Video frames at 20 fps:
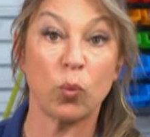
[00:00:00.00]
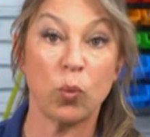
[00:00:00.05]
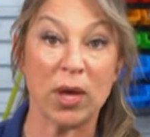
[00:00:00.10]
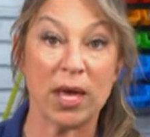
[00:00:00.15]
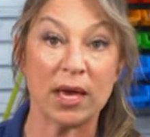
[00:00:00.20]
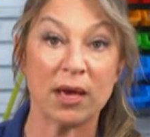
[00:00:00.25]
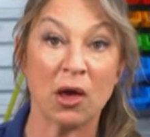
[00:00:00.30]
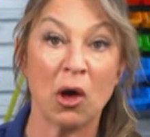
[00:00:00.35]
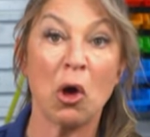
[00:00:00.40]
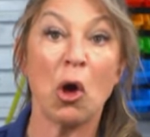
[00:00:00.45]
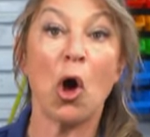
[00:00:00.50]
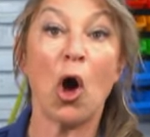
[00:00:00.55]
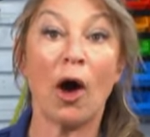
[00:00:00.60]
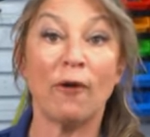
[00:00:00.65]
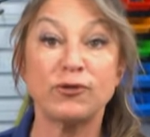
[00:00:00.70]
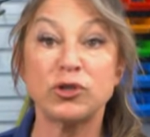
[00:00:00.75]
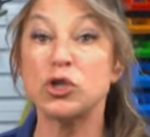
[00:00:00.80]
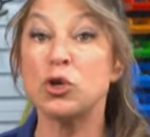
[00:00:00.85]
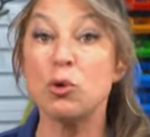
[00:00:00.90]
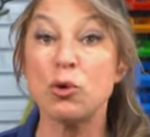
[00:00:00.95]
week
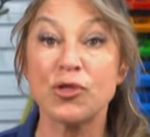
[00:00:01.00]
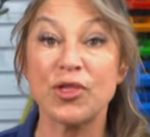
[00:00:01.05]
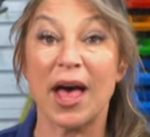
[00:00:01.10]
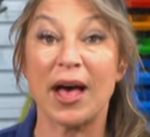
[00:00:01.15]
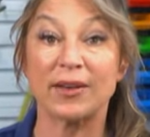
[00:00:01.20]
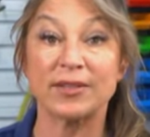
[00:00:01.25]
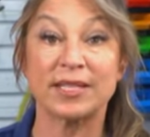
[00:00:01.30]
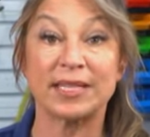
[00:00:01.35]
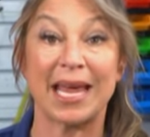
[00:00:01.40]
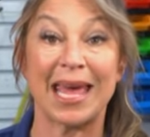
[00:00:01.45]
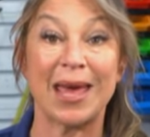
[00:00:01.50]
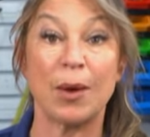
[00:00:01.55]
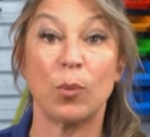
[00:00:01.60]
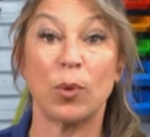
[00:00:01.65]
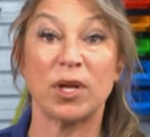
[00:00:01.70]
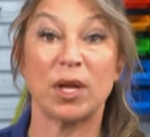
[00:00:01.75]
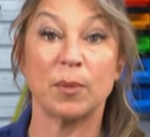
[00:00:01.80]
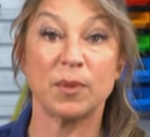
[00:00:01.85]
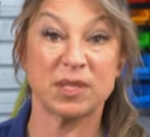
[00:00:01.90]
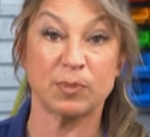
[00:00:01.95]
of two thousand eight
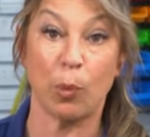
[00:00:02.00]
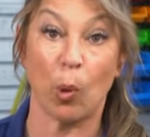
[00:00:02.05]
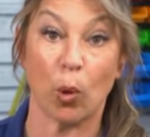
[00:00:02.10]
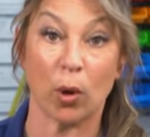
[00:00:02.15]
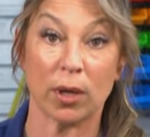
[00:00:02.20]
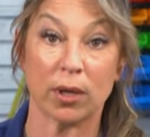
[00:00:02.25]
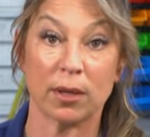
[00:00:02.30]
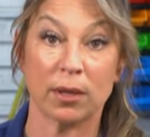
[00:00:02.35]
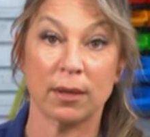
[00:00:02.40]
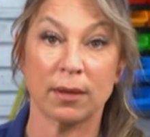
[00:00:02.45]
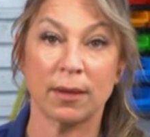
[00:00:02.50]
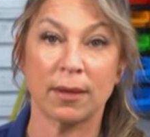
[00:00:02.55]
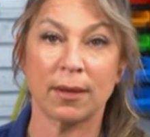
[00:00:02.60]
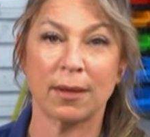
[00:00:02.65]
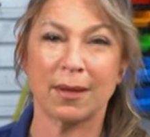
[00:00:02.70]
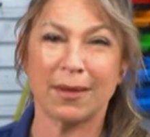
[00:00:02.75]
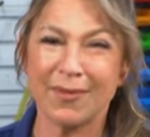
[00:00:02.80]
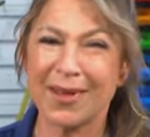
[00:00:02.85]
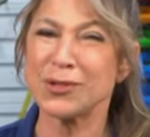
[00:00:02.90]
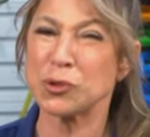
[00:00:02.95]
when it was born.
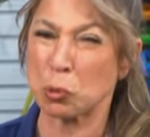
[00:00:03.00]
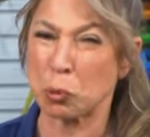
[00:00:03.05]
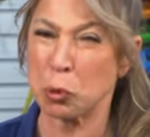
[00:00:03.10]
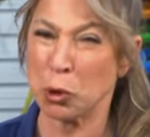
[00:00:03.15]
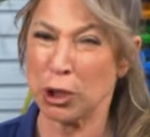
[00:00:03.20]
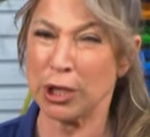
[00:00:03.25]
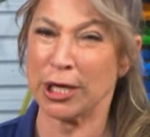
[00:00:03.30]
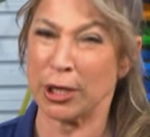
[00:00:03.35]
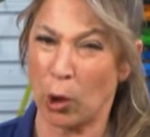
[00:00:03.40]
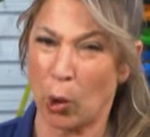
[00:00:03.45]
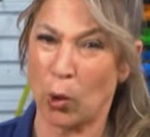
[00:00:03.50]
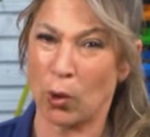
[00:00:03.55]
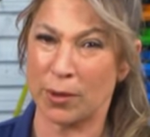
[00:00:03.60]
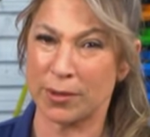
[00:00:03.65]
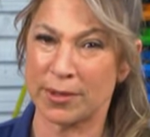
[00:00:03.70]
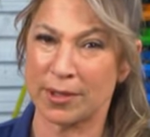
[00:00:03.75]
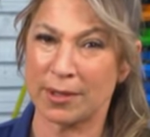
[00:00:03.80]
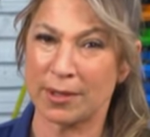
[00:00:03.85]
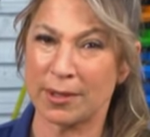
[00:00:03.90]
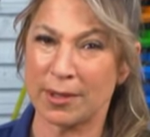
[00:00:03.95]
That's really
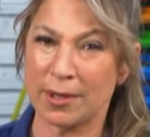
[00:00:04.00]
old.